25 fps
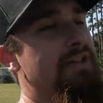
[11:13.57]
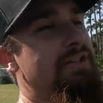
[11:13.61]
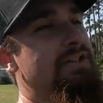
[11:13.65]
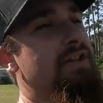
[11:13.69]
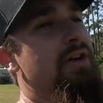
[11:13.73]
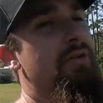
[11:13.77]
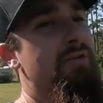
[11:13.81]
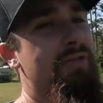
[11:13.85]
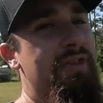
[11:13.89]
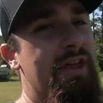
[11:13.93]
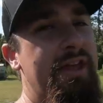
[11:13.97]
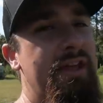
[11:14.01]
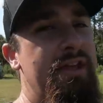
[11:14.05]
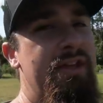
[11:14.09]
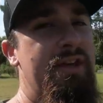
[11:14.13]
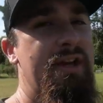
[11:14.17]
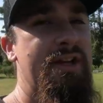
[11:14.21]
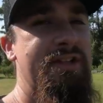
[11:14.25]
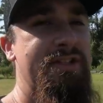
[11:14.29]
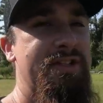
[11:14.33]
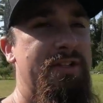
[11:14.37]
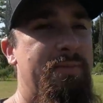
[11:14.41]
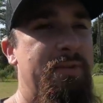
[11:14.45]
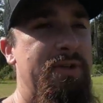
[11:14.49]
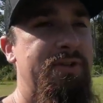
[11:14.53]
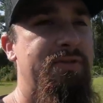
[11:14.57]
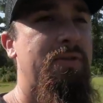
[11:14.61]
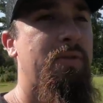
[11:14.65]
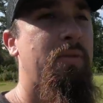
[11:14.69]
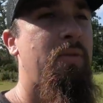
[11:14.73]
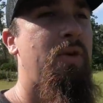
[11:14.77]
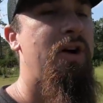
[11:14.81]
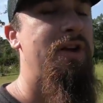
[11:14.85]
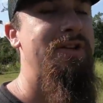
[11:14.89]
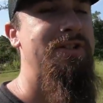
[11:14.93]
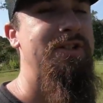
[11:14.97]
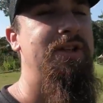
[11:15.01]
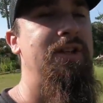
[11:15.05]
So thank you guys so much for
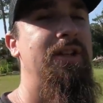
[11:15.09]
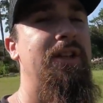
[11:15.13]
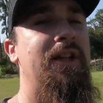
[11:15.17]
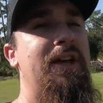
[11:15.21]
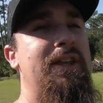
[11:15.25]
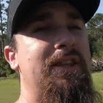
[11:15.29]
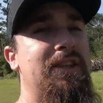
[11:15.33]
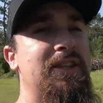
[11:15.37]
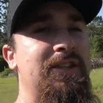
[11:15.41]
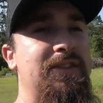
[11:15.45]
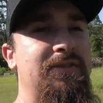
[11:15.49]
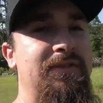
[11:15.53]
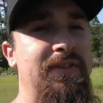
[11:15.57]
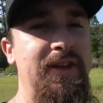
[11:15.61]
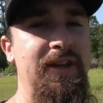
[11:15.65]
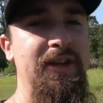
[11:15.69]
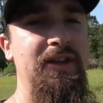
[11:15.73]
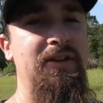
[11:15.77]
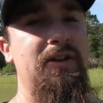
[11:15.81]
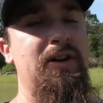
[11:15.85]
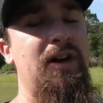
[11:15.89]
watching. Like this video,